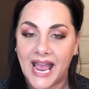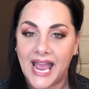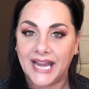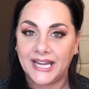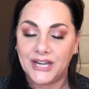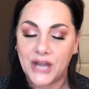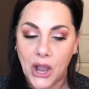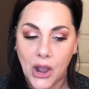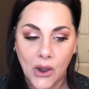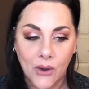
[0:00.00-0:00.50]
I
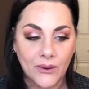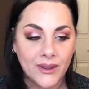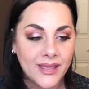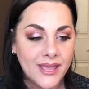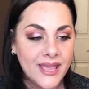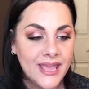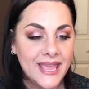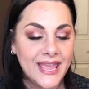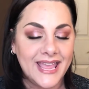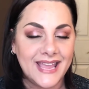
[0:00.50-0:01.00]
know
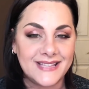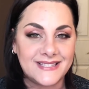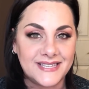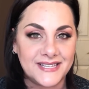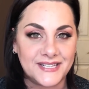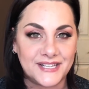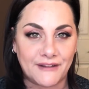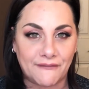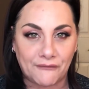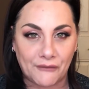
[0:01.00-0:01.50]
it's
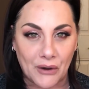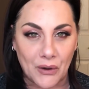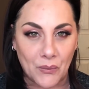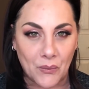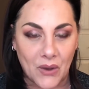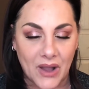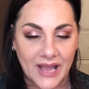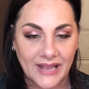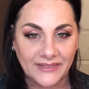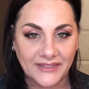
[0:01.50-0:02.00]
a different
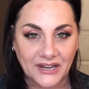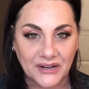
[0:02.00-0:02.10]
one.